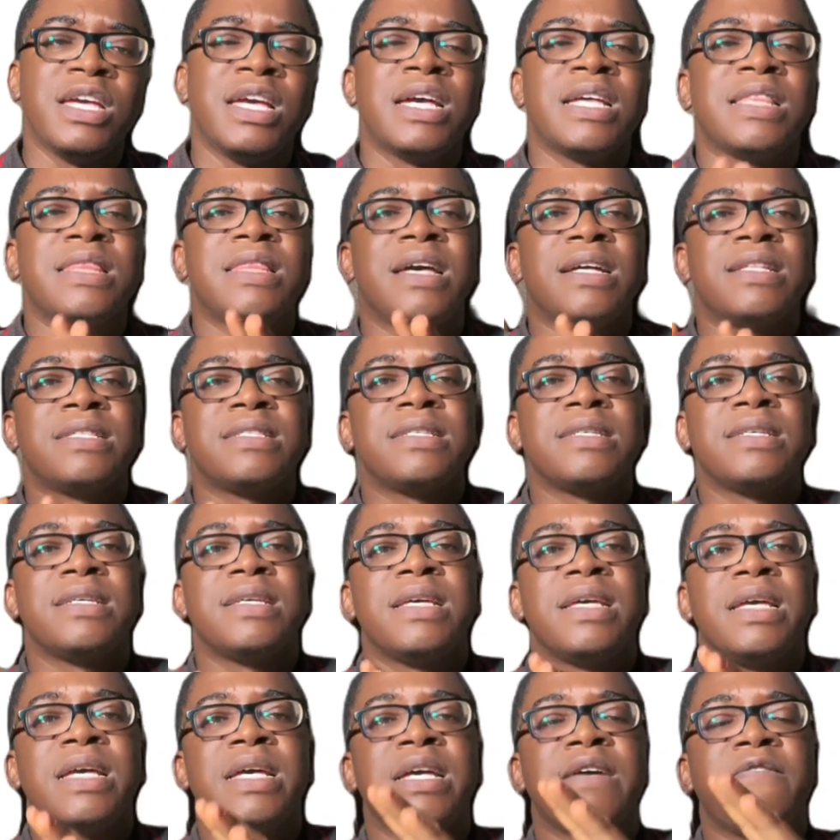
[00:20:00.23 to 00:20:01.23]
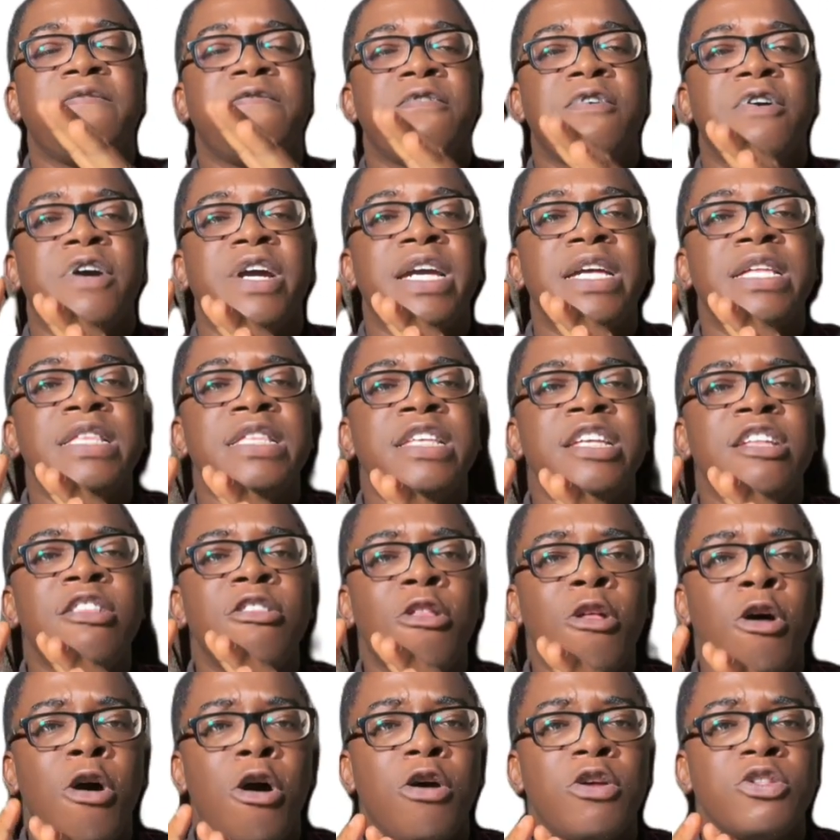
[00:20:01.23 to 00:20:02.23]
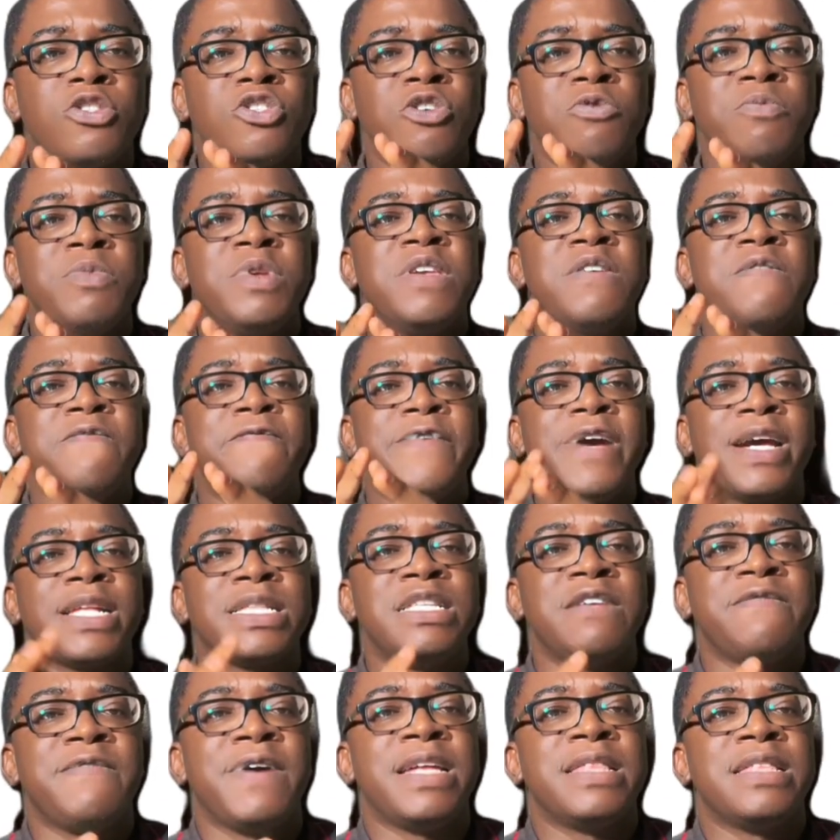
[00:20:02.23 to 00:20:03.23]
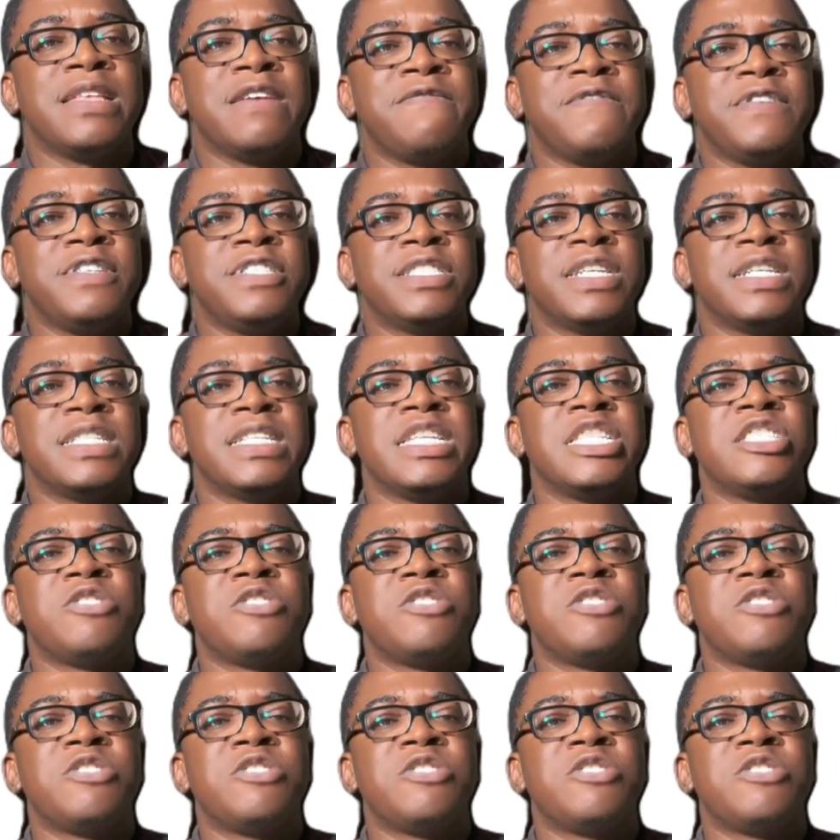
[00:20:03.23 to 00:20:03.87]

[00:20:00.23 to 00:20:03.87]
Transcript: that for any law to be effective and efficient,